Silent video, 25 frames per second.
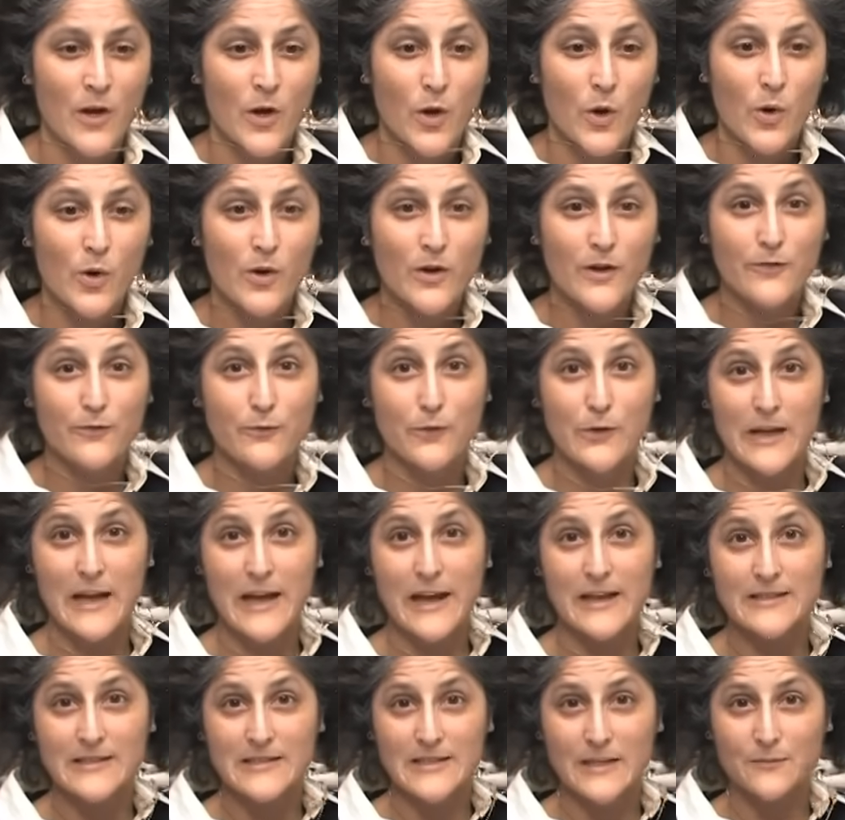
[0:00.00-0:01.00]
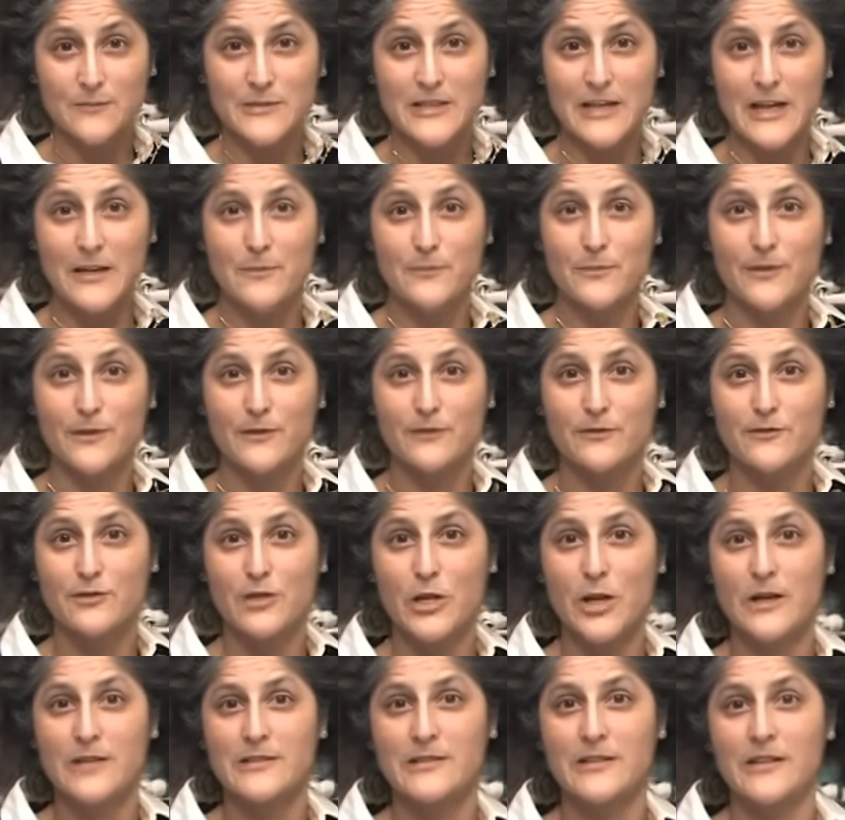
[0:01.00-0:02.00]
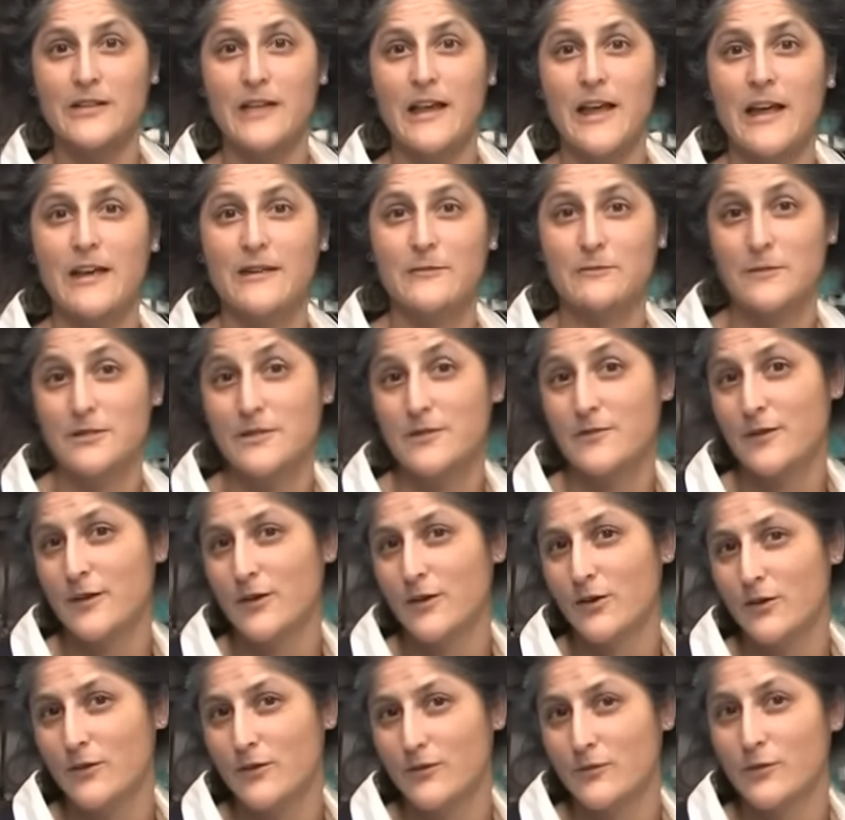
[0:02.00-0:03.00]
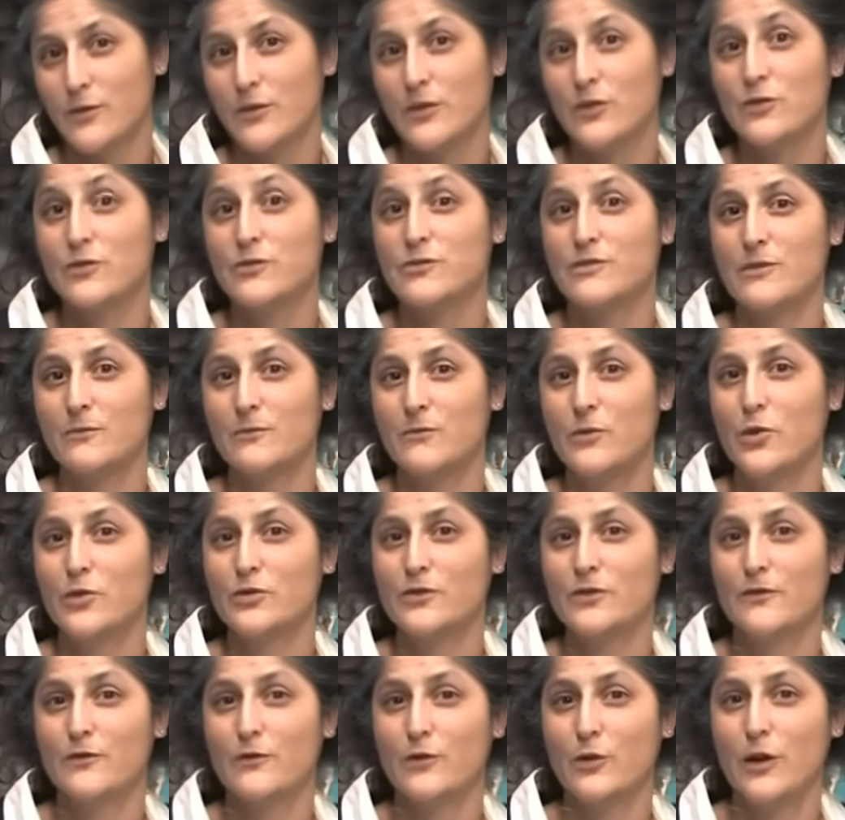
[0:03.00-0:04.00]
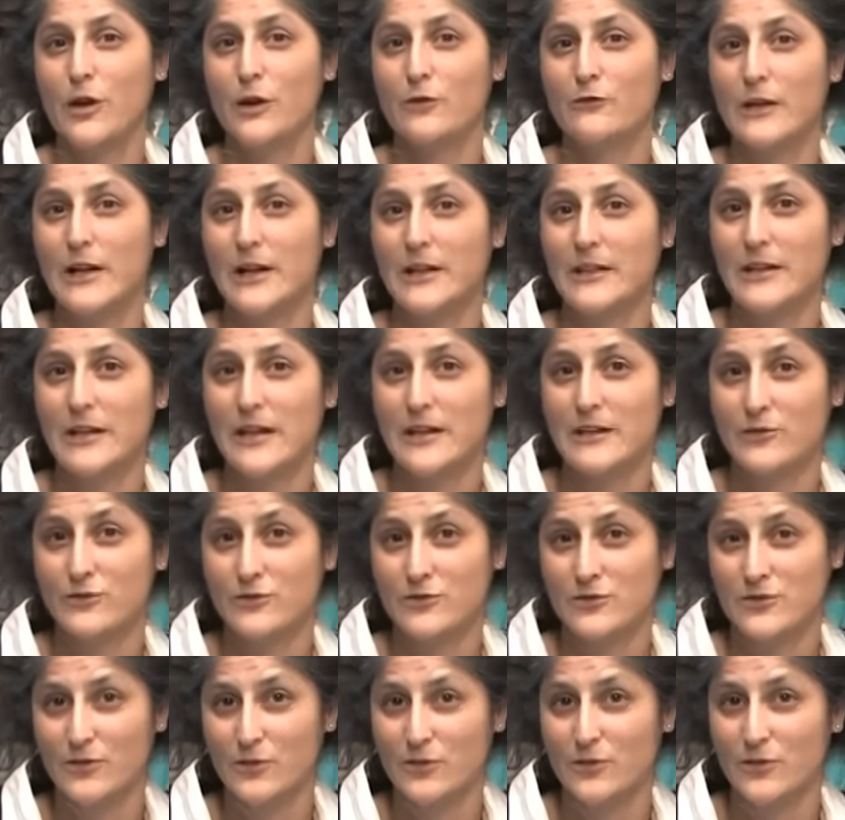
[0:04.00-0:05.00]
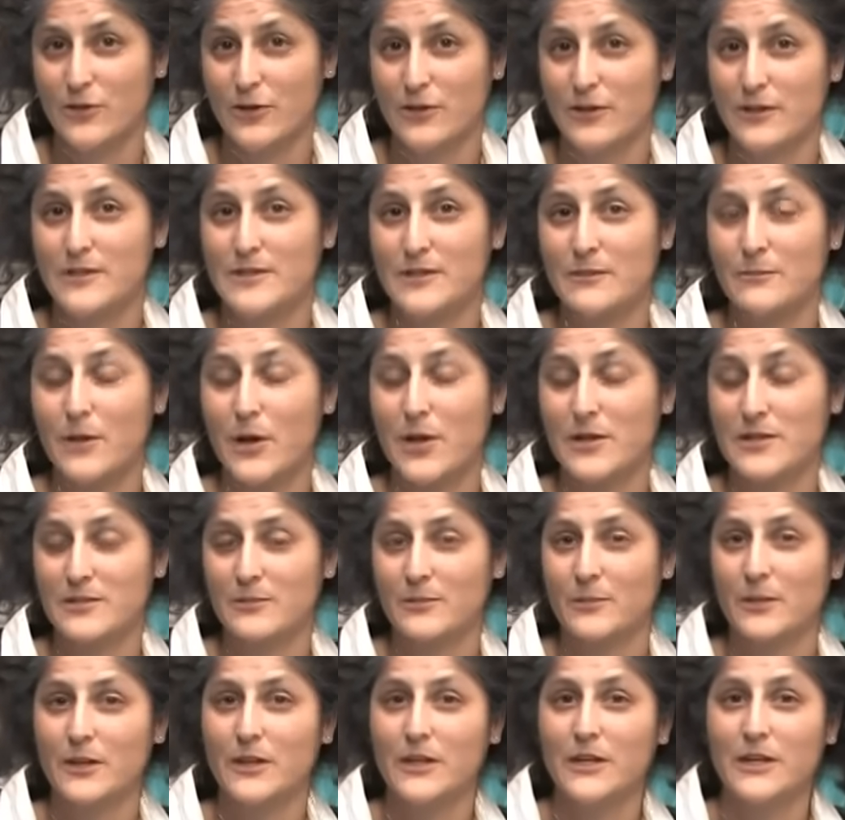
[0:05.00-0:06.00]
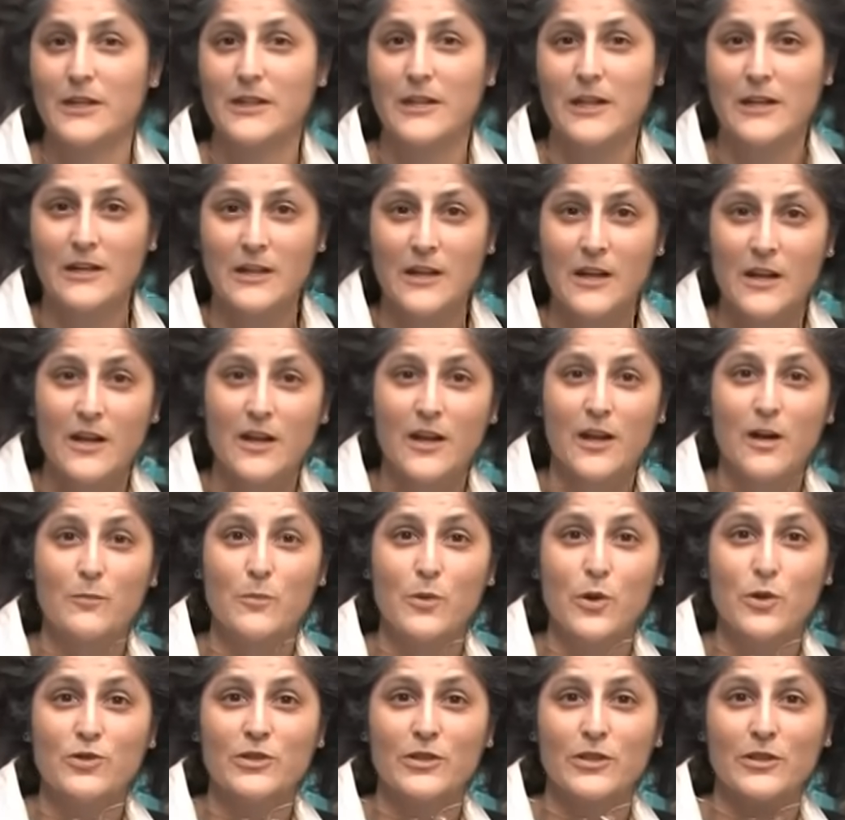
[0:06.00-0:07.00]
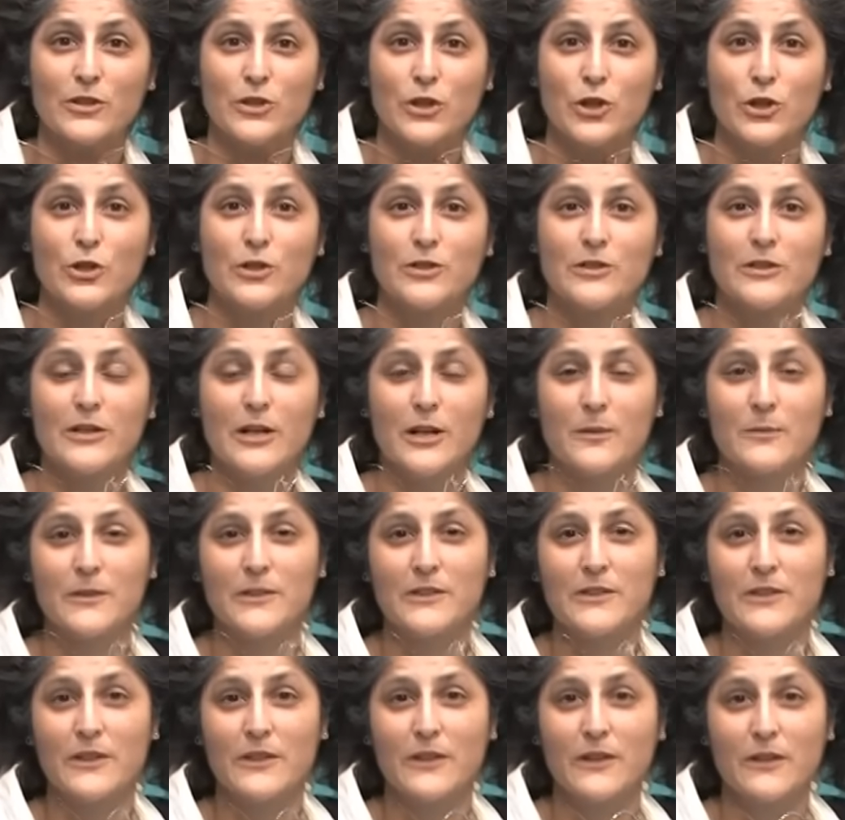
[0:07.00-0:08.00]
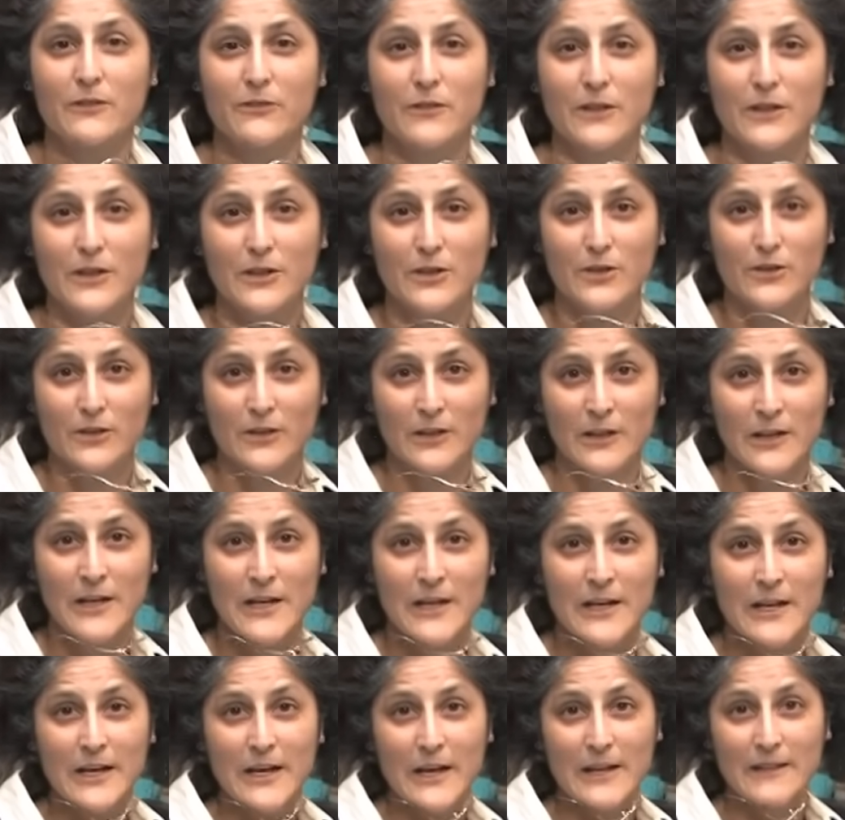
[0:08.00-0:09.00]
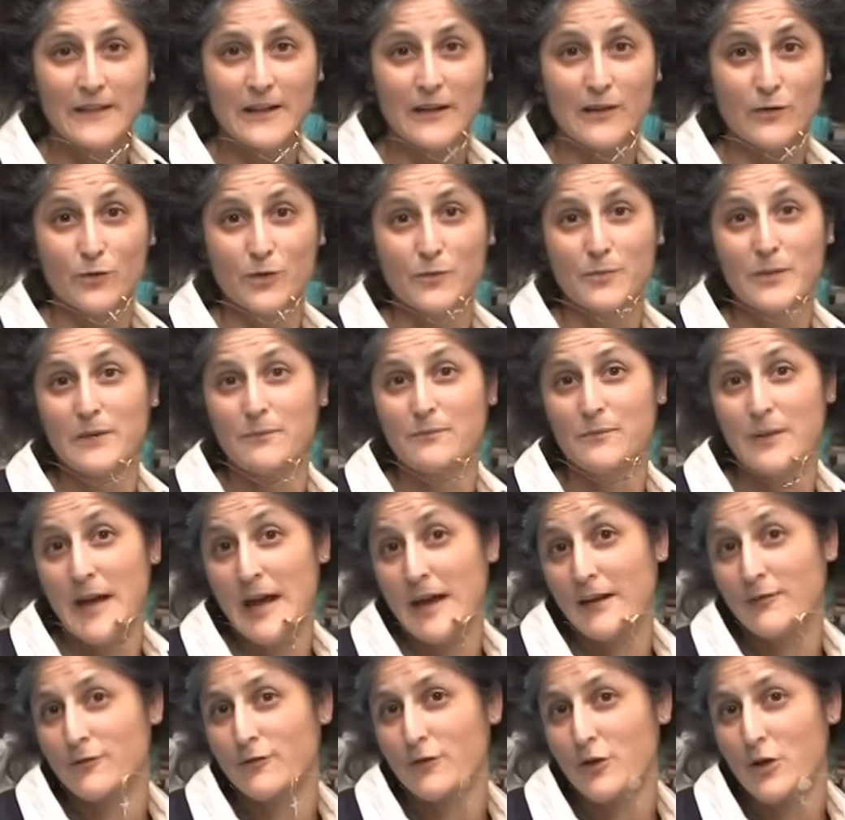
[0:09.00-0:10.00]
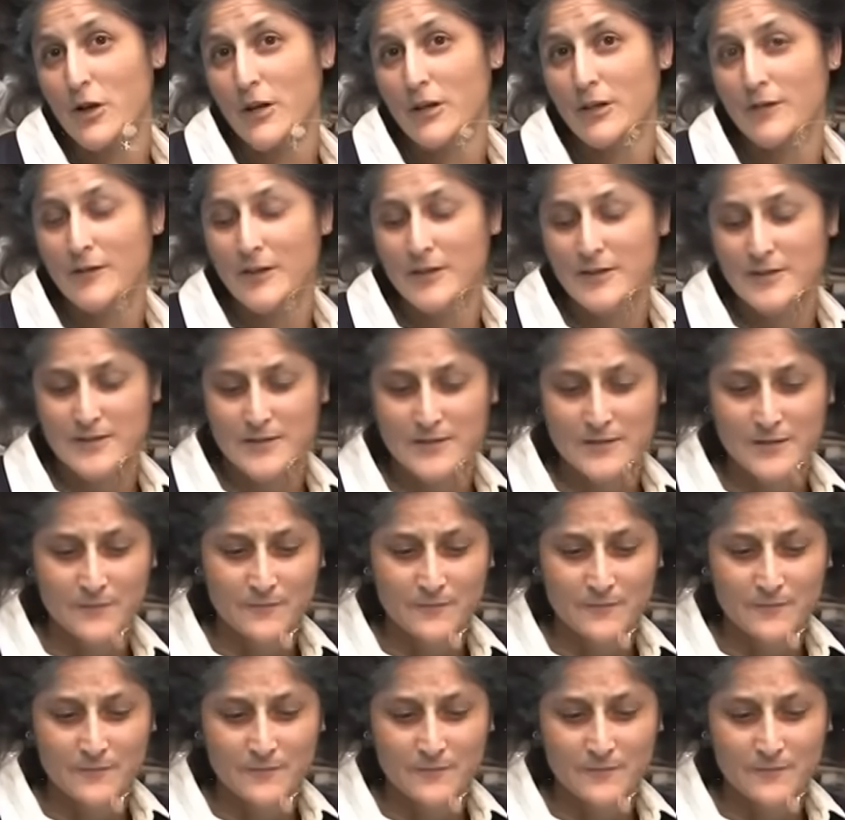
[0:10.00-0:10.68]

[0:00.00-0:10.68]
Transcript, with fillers: or if we had some type of toxic atmosphere. We use ammonia for our radiator, so there is a possibility that ammonia could come into the vehicle, and then it would be bad for all of us.